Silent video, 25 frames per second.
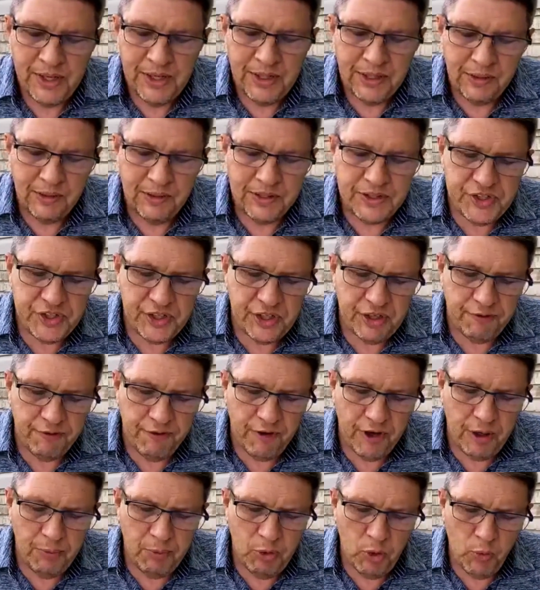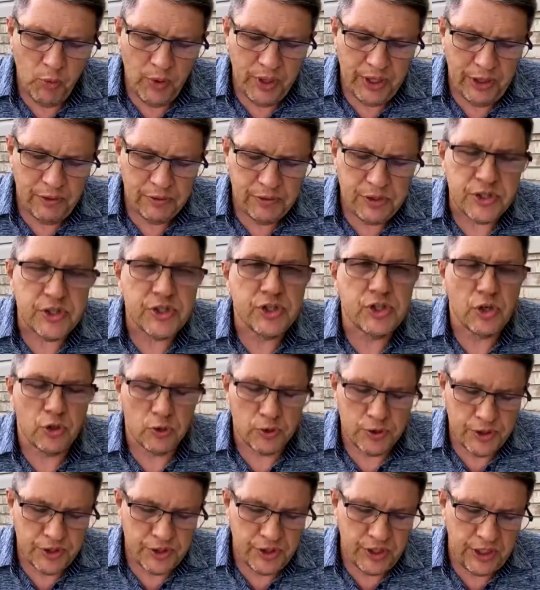"Listen, a farmer went out to sow
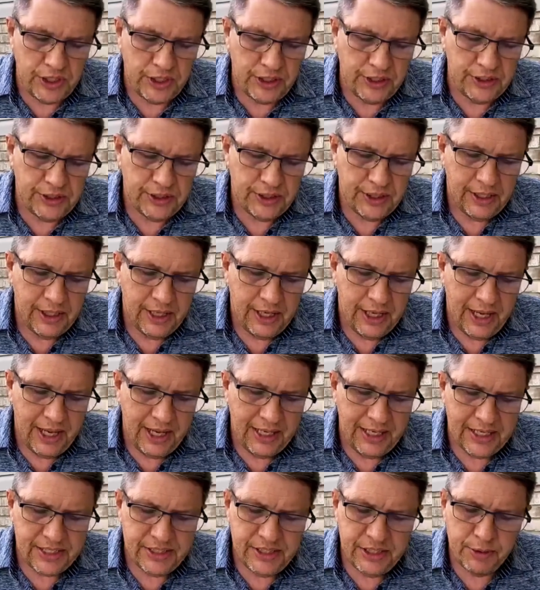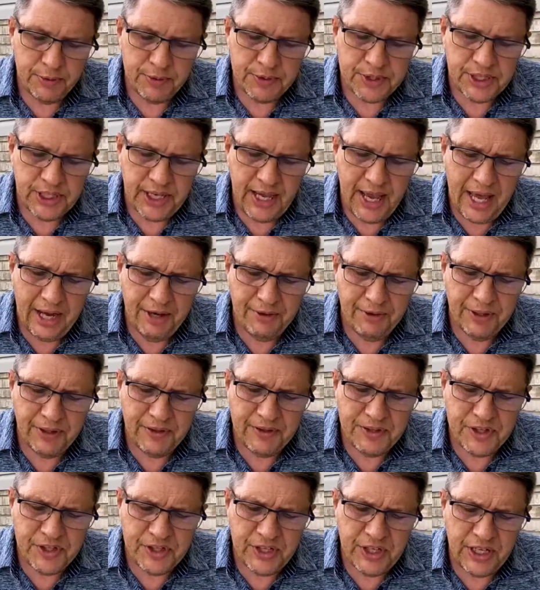seed, and as he was scattering the
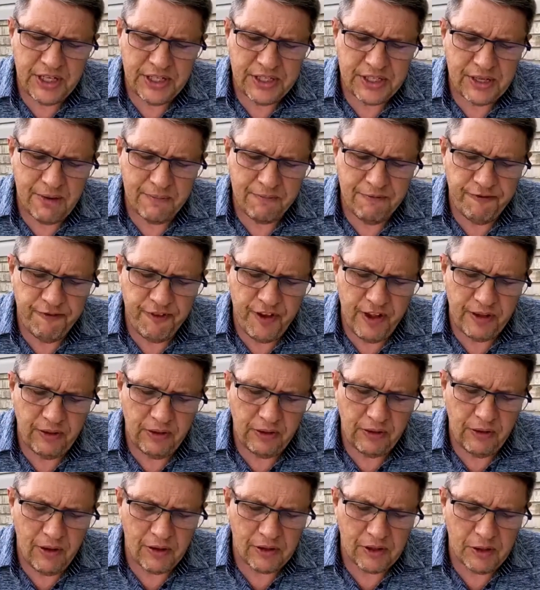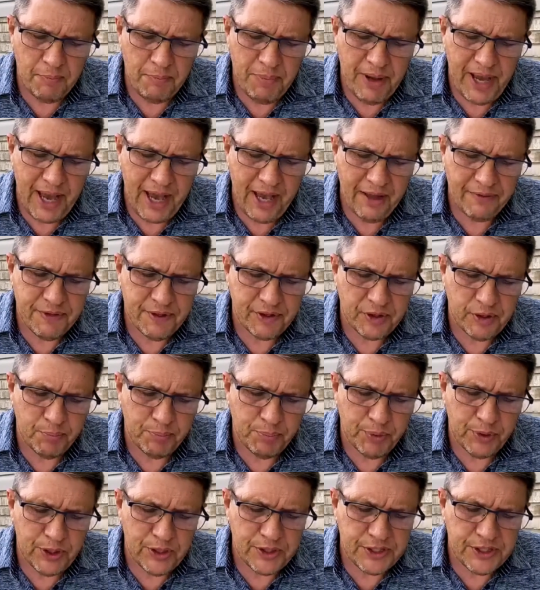seed, some fell along the path, and the
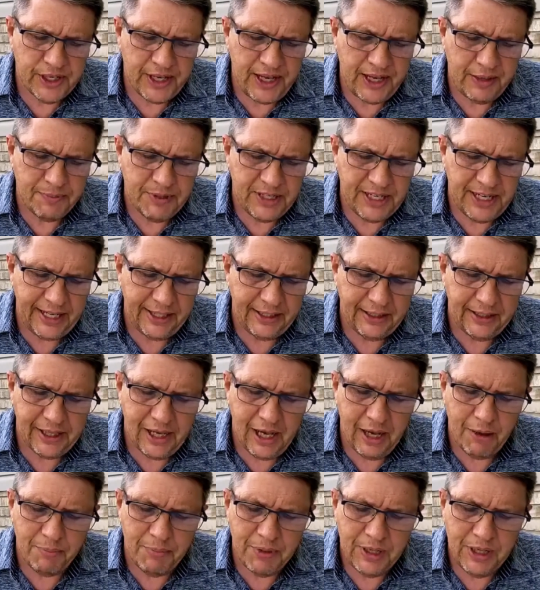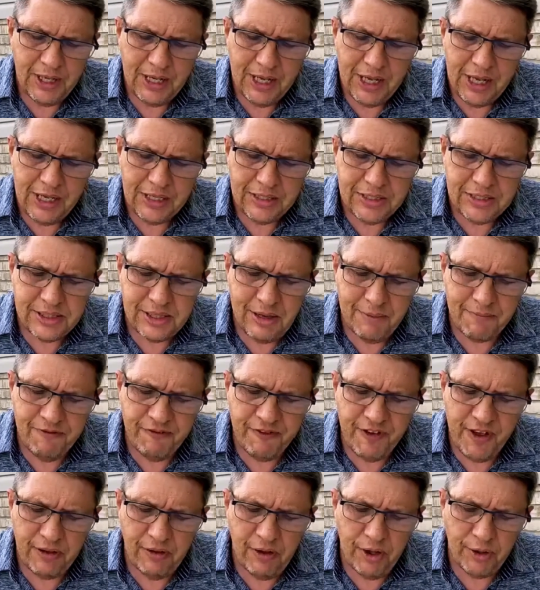birds came and ate it up. Some
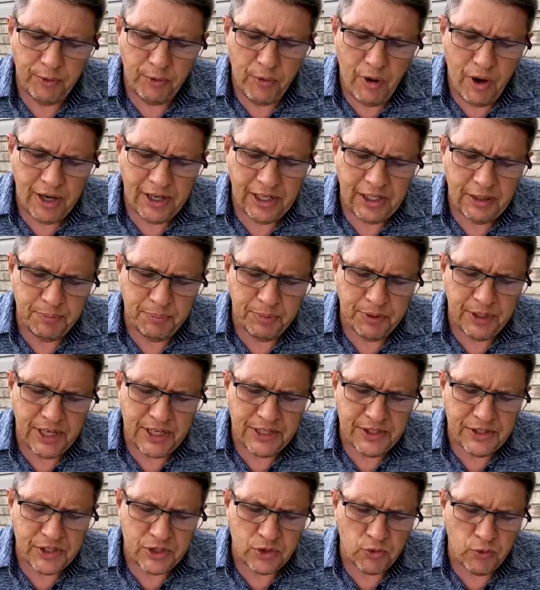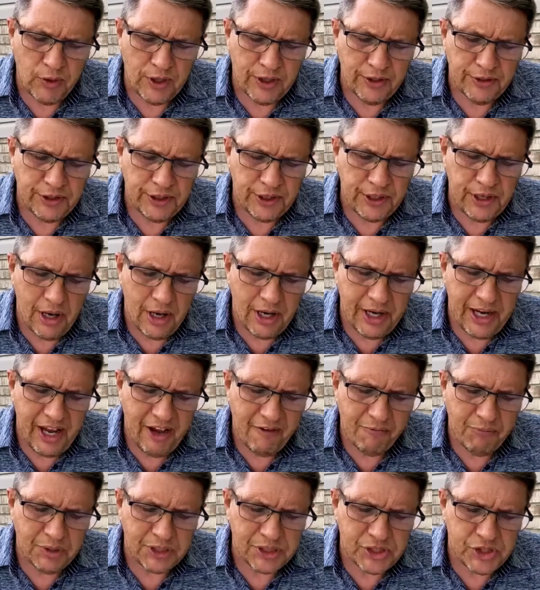fell on rocky places where it did not have
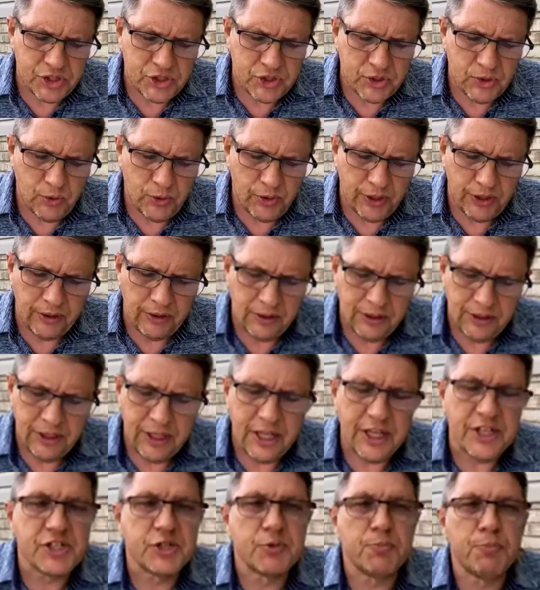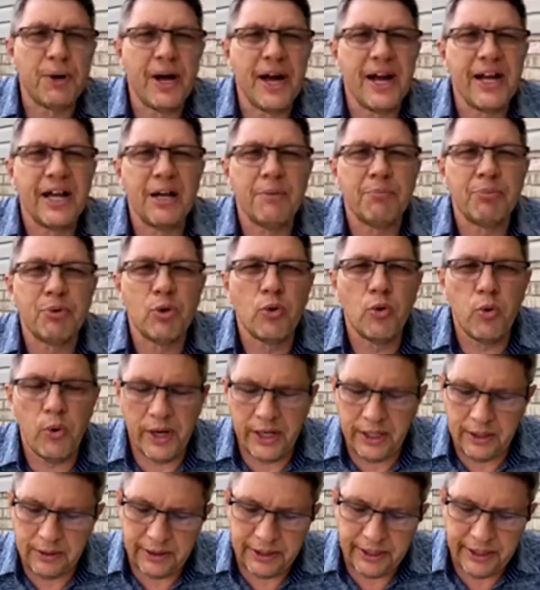much soil. It sprang up
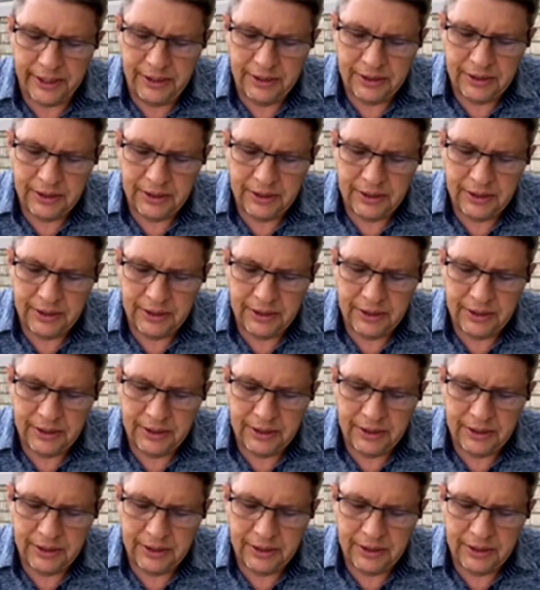quickly,